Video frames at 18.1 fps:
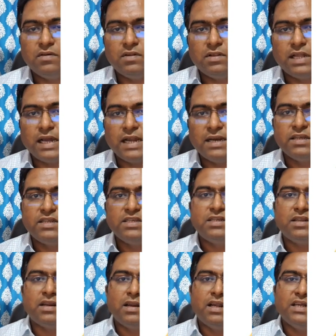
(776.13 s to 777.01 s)
that is
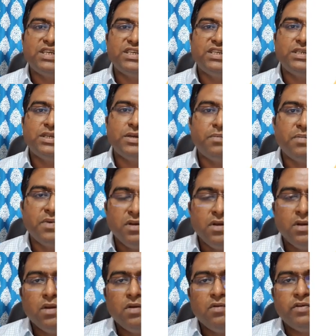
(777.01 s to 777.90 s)
relationship
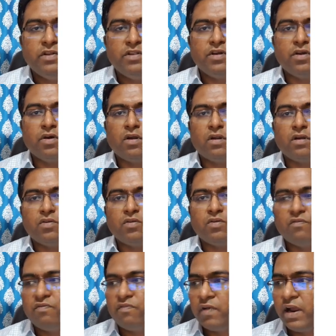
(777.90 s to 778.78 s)
with
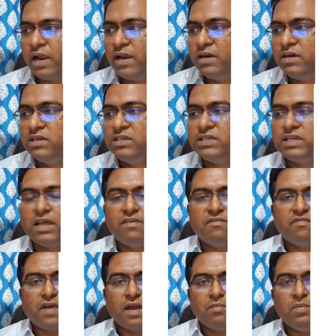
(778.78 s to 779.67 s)
your friends and
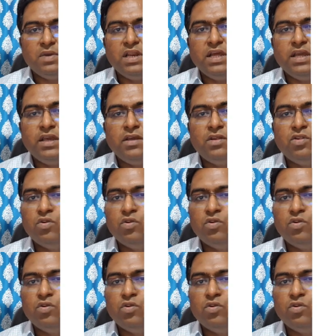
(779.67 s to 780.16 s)
family.